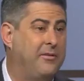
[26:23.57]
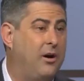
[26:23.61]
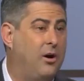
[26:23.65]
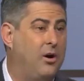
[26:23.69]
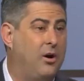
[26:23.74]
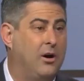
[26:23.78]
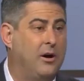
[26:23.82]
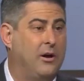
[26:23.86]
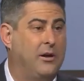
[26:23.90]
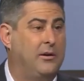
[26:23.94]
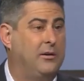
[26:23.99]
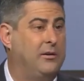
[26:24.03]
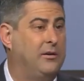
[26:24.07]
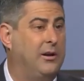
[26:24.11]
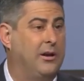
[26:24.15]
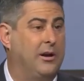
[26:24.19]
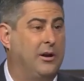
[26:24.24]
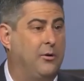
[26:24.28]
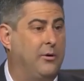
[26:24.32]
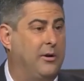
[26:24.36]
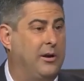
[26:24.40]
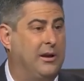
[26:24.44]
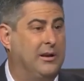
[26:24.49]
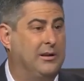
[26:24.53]
on, you
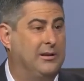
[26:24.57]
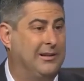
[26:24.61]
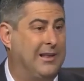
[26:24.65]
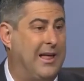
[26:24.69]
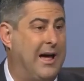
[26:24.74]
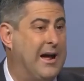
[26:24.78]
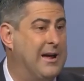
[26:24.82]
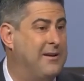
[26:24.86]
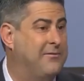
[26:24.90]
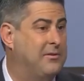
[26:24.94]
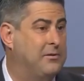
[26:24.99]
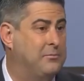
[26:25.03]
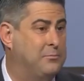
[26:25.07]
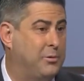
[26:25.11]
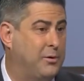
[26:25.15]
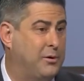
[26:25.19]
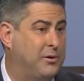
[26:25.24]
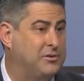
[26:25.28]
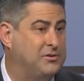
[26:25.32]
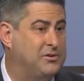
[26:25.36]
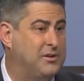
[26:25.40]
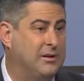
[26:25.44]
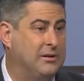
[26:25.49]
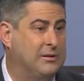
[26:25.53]
know, in live in
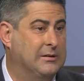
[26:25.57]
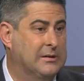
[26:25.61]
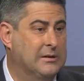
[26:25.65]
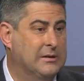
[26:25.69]
person.